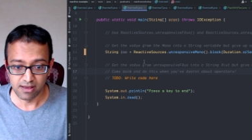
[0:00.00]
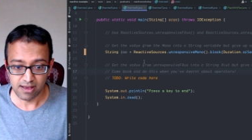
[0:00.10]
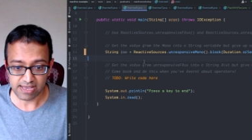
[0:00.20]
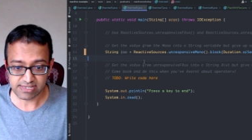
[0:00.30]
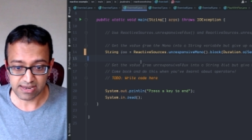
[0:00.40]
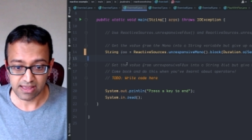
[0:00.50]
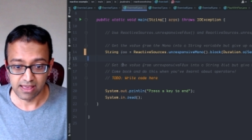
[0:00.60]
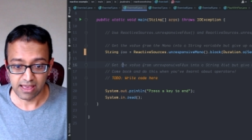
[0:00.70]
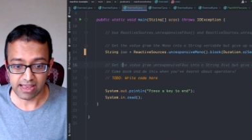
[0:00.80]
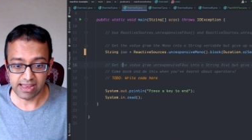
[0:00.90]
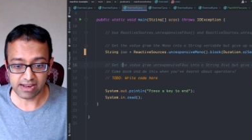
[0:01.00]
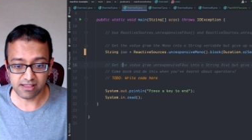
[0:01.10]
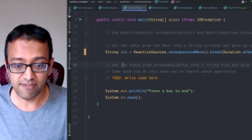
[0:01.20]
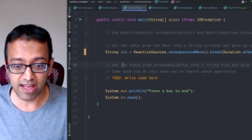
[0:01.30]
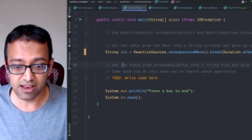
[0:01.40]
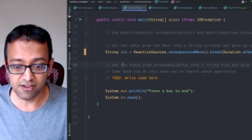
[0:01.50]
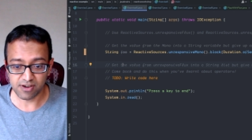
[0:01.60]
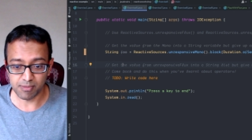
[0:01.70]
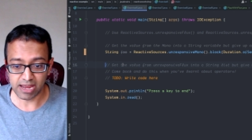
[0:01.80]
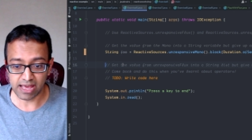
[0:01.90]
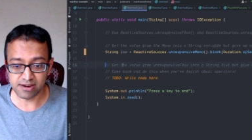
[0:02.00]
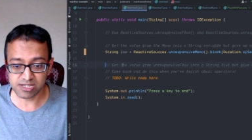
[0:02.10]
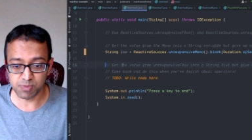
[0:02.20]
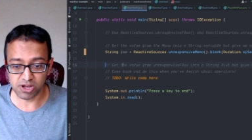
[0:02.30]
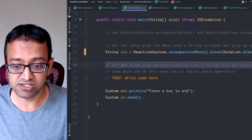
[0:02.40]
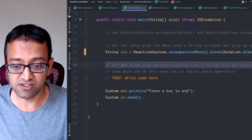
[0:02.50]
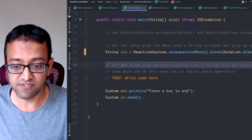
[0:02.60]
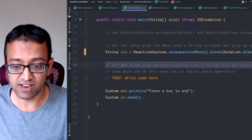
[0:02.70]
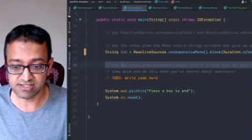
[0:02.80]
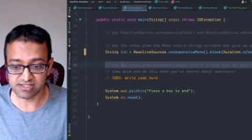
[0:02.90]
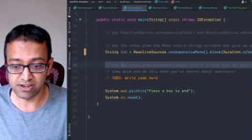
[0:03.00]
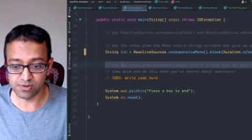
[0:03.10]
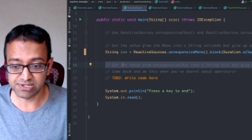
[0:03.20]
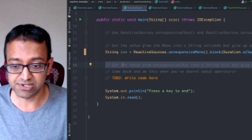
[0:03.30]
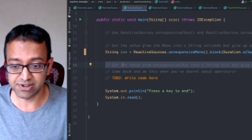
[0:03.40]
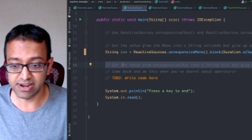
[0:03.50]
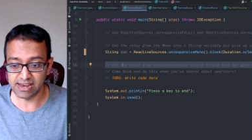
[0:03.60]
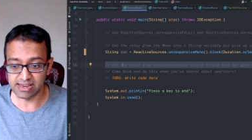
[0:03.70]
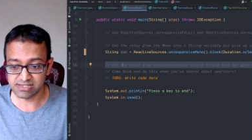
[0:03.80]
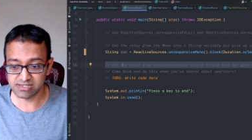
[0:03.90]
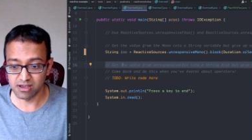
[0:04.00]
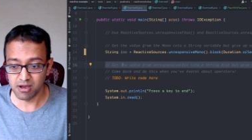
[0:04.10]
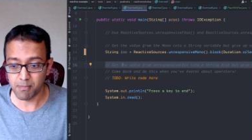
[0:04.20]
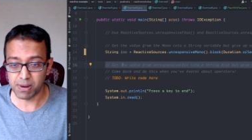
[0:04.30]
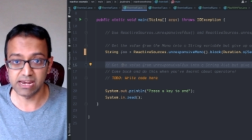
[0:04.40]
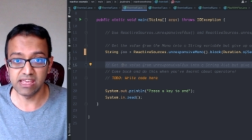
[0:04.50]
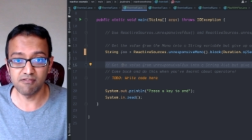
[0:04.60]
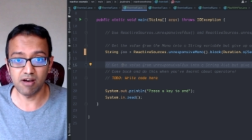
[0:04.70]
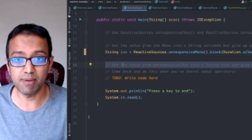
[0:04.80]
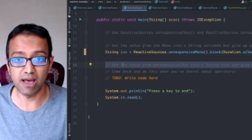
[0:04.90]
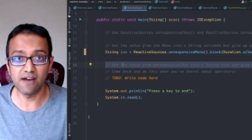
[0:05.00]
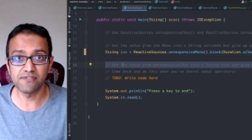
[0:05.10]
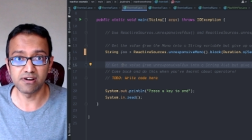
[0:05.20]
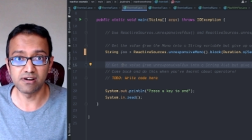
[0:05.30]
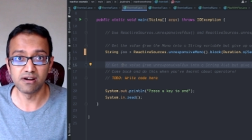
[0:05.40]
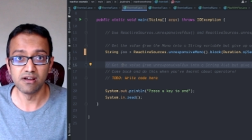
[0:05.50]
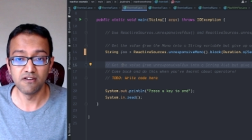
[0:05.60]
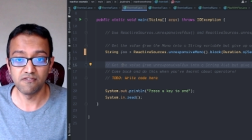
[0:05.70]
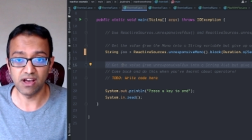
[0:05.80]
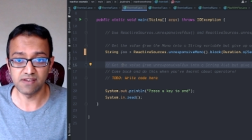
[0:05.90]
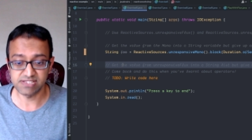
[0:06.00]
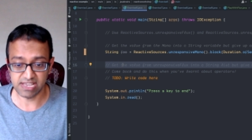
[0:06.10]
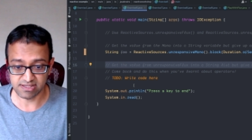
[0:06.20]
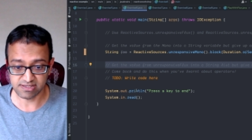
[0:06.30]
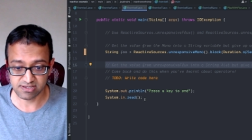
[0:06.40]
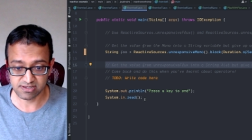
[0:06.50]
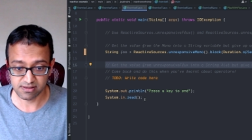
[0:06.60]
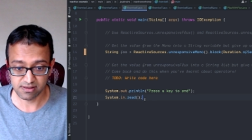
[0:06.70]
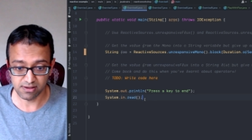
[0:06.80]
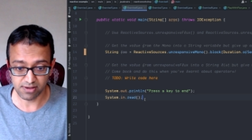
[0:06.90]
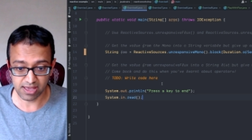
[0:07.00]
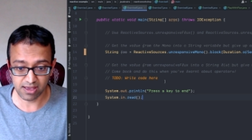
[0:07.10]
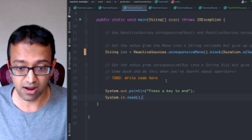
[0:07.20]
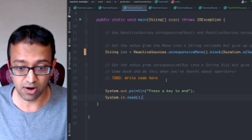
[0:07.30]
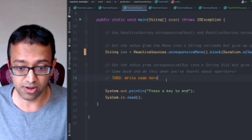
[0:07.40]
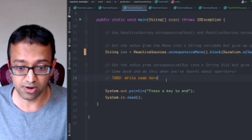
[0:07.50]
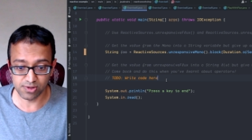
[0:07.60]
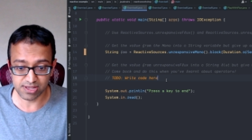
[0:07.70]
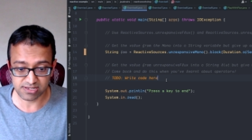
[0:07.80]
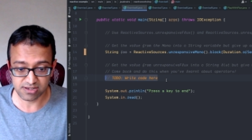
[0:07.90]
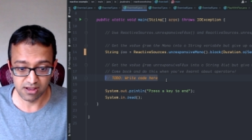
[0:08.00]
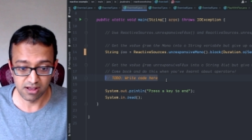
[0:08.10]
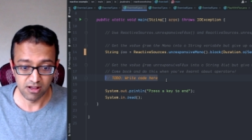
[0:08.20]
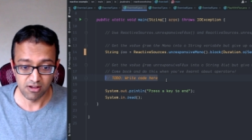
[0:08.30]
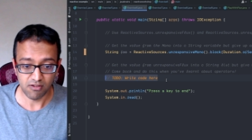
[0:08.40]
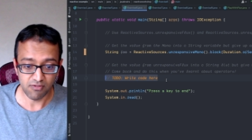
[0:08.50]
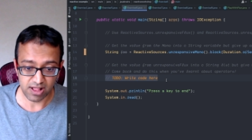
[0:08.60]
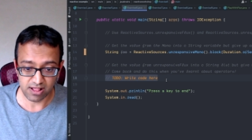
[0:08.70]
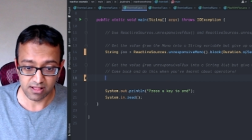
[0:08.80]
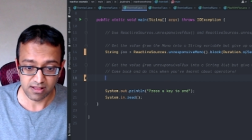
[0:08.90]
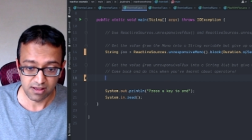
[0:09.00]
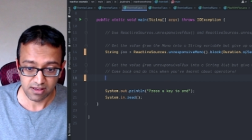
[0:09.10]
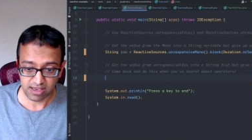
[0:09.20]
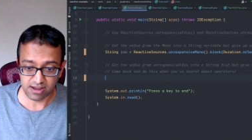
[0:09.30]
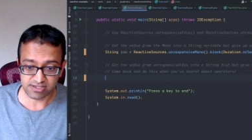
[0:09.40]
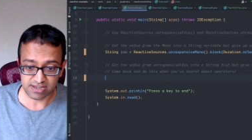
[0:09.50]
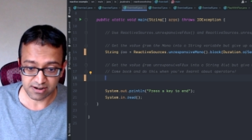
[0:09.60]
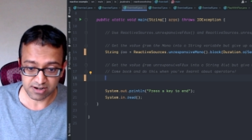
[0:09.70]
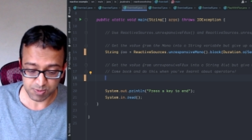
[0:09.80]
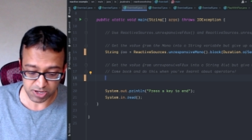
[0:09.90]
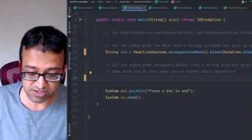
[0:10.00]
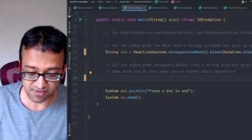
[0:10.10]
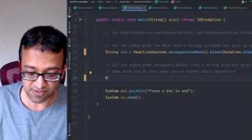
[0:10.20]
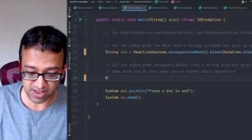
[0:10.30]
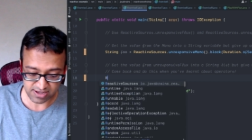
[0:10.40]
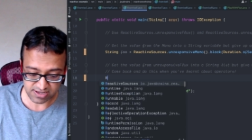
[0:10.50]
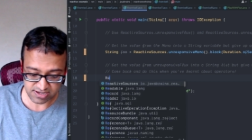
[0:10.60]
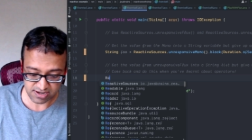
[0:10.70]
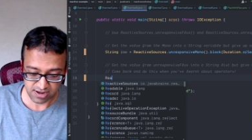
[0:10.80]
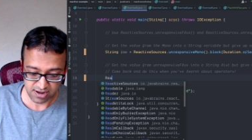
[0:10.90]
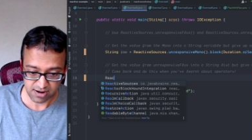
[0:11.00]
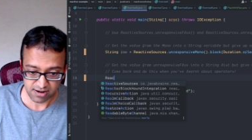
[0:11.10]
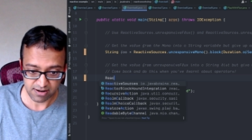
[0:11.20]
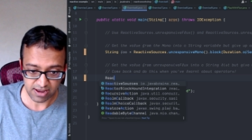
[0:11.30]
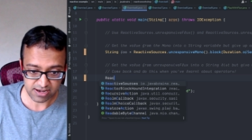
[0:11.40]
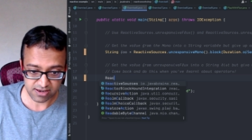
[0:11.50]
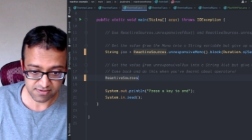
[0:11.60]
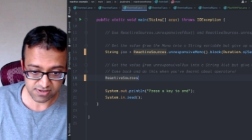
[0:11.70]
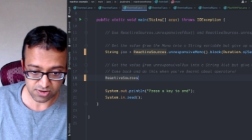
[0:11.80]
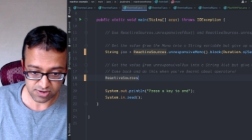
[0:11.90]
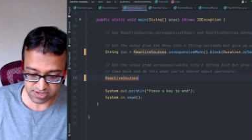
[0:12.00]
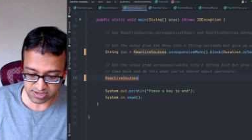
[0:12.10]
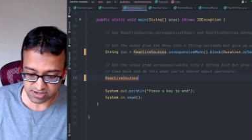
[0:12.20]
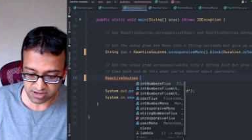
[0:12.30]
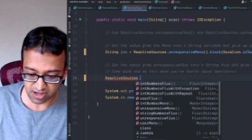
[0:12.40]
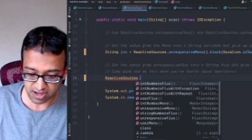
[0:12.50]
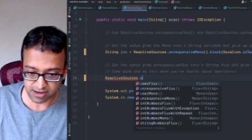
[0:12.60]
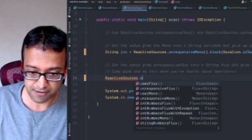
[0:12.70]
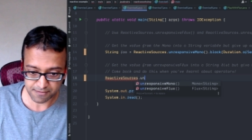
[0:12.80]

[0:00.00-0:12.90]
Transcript: I said get the value from an unresponsive flux into a string list, but give up after five seconds. Okay. How do you do this? Well, here is an unresponsive flux, reactive sources dot